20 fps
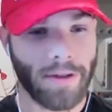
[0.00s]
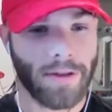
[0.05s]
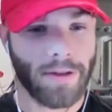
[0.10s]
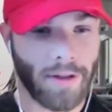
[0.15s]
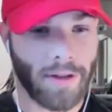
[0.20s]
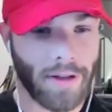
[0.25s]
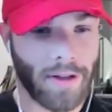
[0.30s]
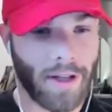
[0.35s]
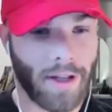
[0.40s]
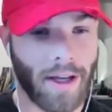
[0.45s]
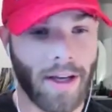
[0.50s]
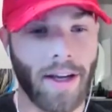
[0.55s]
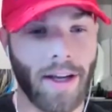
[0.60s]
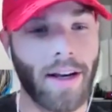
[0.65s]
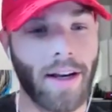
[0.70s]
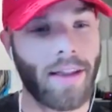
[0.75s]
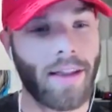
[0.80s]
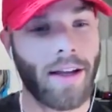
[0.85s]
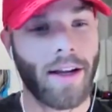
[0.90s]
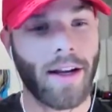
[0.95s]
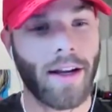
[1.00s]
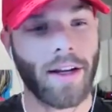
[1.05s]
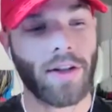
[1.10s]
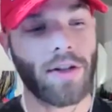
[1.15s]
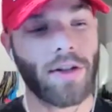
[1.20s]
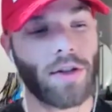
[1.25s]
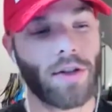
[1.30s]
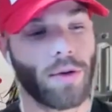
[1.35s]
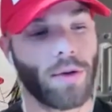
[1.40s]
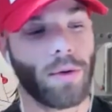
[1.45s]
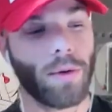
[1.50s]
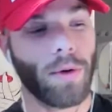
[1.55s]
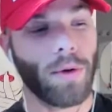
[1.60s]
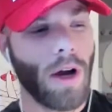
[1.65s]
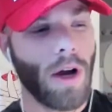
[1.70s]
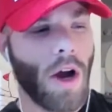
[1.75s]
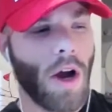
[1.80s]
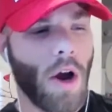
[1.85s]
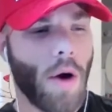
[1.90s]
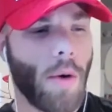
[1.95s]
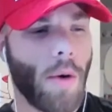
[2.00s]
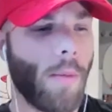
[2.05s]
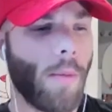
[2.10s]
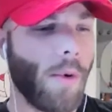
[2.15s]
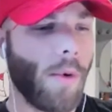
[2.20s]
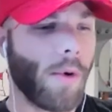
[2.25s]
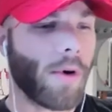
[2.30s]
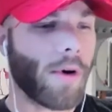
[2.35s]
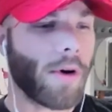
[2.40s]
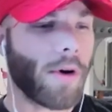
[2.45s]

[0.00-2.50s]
to the thing. And I think I could do more